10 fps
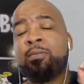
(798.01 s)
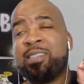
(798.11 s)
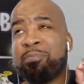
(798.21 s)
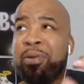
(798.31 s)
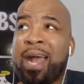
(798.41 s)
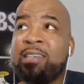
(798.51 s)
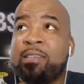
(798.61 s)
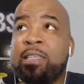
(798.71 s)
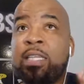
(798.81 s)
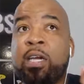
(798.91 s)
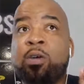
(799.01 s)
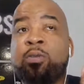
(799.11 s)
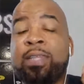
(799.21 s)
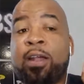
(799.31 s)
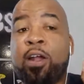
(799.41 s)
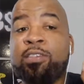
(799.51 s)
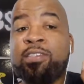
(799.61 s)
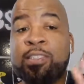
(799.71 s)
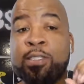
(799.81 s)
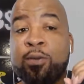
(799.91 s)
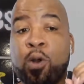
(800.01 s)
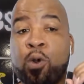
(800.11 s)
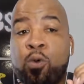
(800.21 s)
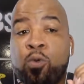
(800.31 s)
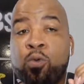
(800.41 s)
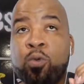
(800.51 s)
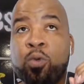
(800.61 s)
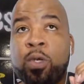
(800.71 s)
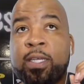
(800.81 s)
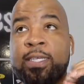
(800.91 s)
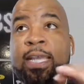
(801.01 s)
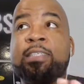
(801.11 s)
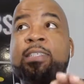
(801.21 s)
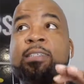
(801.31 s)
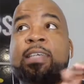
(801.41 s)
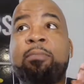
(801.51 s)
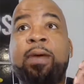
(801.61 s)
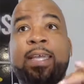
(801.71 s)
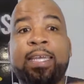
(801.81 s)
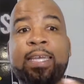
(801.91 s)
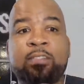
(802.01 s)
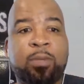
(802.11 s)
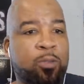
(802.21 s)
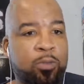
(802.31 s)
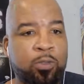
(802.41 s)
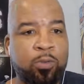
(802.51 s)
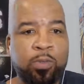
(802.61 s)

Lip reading: Surprisingly though, there are 0 cases in my kids' middle school.